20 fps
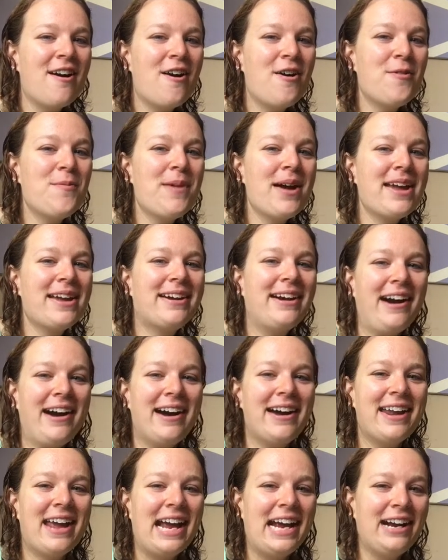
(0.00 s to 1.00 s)
Oh my
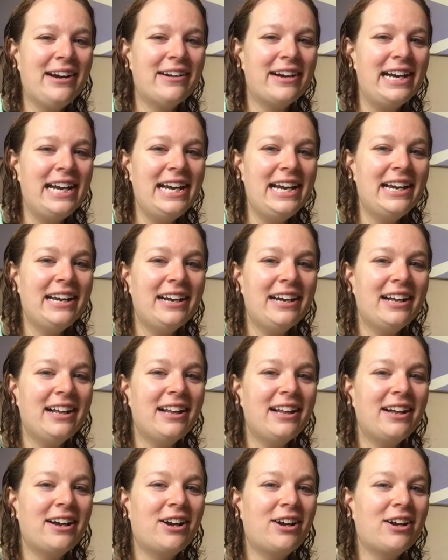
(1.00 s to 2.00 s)
God, Harry.
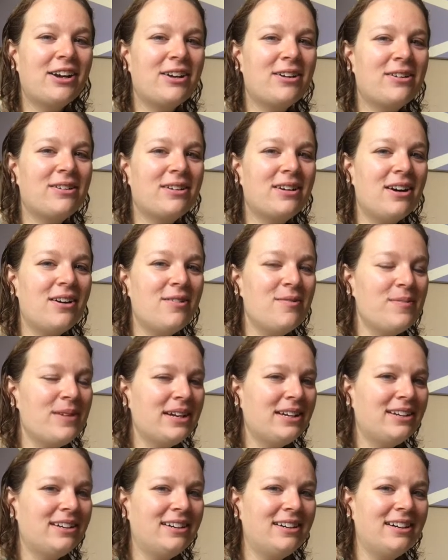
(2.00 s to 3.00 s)
Oh my
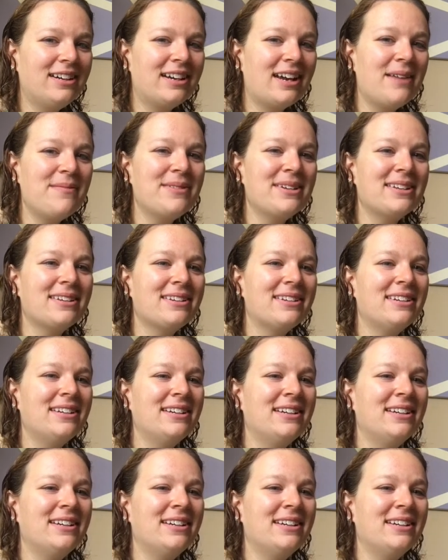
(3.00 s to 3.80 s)
God. I mean,